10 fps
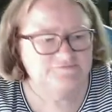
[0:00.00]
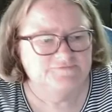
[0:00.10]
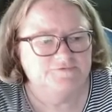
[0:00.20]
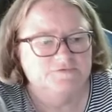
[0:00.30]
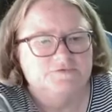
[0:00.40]

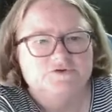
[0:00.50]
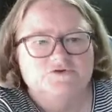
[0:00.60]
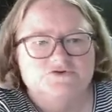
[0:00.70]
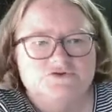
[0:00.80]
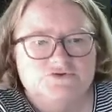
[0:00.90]
for the
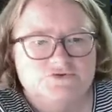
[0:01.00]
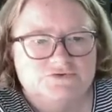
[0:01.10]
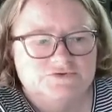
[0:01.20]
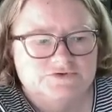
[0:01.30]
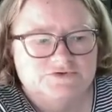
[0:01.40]

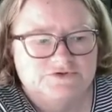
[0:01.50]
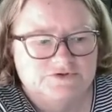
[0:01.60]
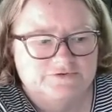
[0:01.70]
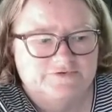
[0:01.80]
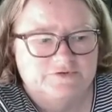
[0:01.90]
June
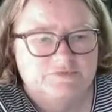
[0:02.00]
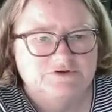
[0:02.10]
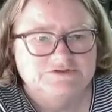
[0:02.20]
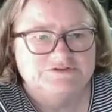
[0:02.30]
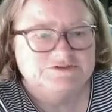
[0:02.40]
UFO
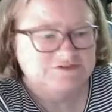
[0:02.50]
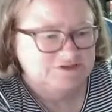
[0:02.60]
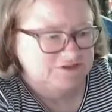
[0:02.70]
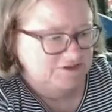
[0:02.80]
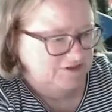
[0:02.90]
box.
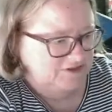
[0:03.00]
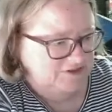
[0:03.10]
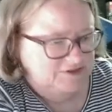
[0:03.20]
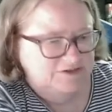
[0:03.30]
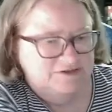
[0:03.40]

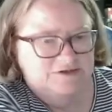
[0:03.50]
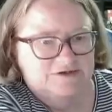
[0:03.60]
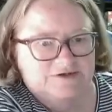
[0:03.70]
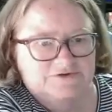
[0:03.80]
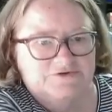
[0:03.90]

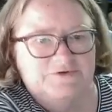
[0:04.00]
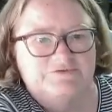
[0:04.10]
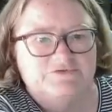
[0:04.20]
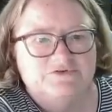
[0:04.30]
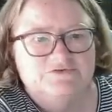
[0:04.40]
I do
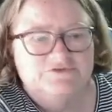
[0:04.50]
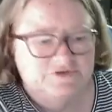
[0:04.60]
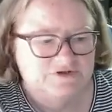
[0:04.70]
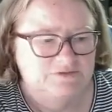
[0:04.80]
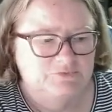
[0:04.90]
have the
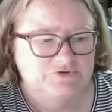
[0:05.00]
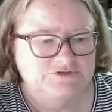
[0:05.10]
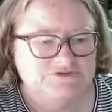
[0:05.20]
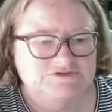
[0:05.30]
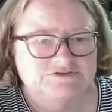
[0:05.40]
July
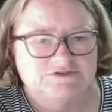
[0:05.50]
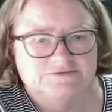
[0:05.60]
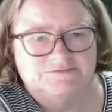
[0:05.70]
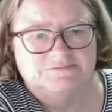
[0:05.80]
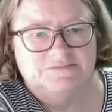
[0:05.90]
box,
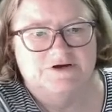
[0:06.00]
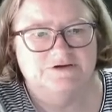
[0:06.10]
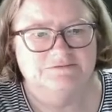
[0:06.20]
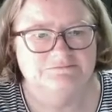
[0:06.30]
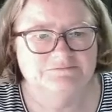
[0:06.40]
so
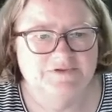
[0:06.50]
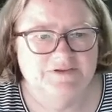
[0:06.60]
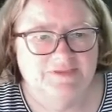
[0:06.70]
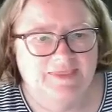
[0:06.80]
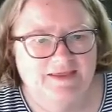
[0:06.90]
I'll
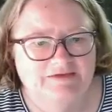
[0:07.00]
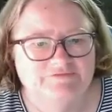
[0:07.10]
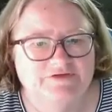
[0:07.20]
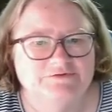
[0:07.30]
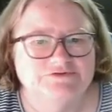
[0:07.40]
have
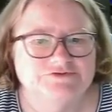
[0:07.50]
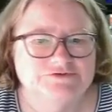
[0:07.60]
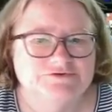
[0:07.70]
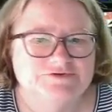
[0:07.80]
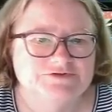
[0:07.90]
that on
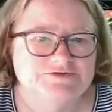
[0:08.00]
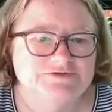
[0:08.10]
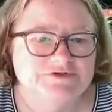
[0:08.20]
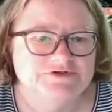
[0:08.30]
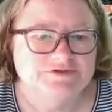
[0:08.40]

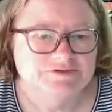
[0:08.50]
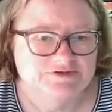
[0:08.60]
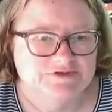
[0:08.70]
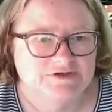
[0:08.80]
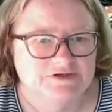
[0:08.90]
soon.
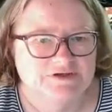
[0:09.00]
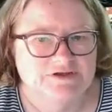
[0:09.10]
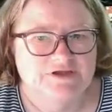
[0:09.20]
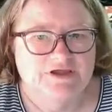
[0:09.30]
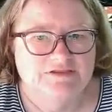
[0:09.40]
And
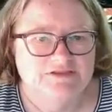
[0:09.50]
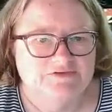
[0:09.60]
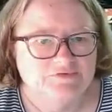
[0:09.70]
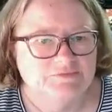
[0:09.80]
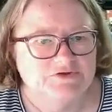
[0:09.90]
thanks
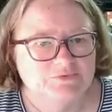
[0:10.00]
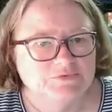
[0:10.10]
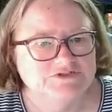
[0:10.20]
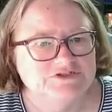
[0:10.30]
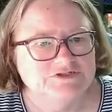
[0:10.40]
very much for
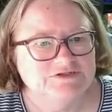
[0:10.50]
watching.